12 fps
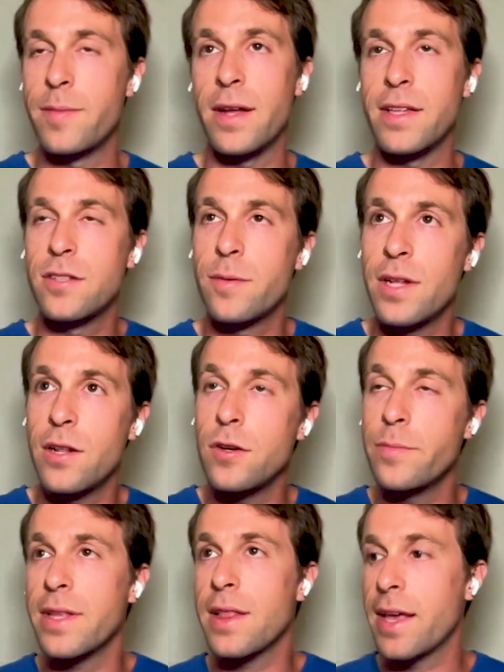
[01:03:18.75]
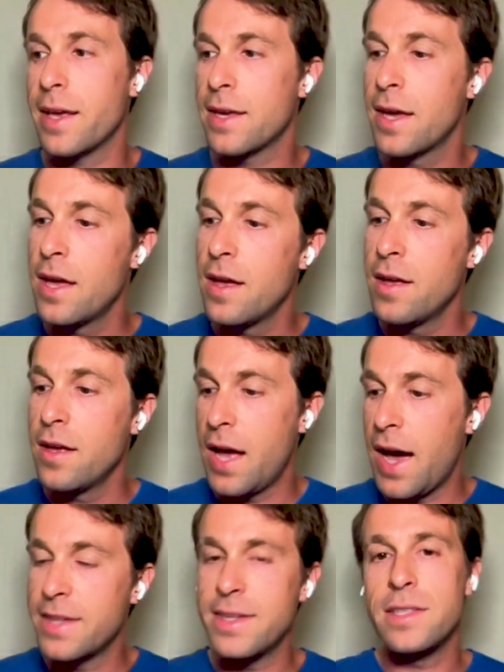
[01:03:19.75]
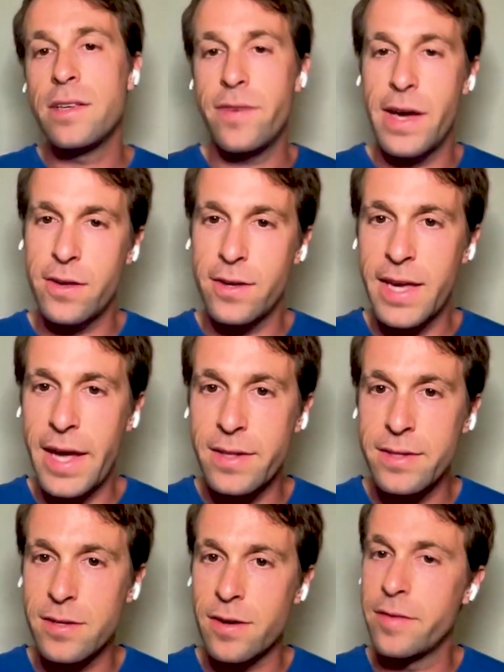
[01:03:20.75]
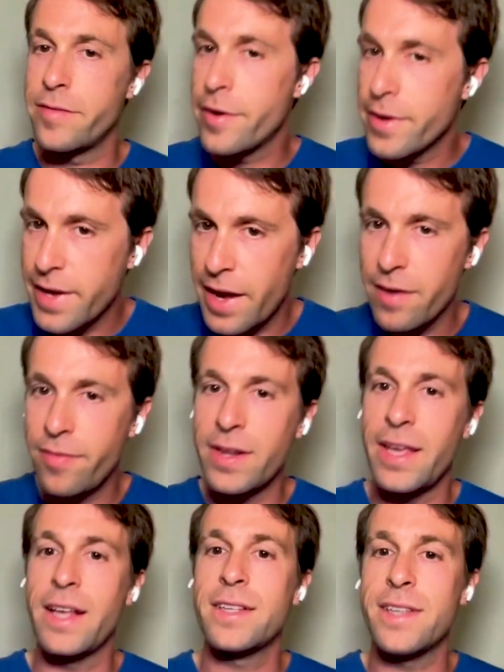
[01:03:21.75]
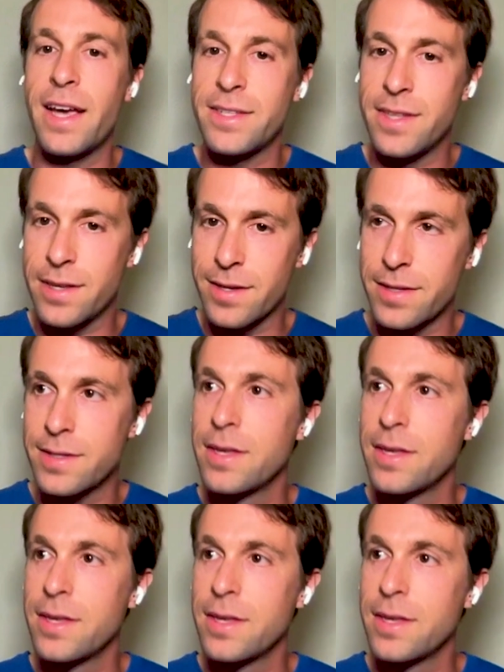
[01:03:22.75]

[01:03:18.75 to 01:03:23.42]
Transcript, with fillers: It's a little bit like identifying a cancer and very carefully excising it